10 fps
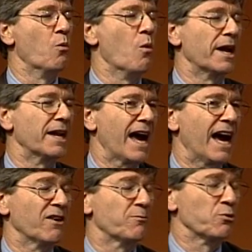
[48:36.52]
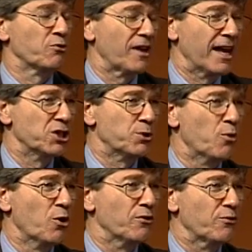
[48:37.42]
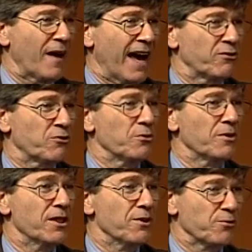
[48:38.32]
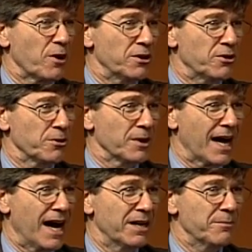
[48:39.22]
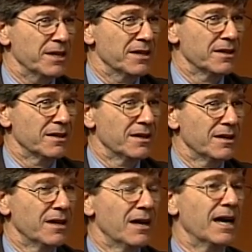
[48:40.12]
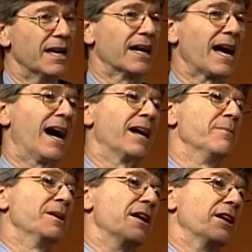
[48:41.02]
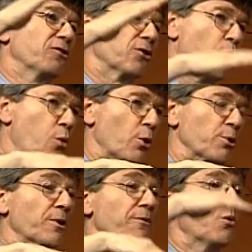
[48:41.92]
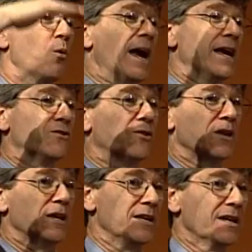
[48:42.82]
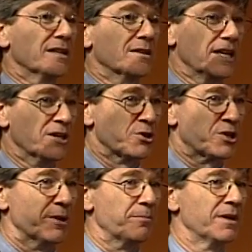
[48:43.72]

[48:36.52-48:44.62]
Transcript: one and a half percentage points faster than the frontier economy. An economy that is a quarter of the way to the leadership,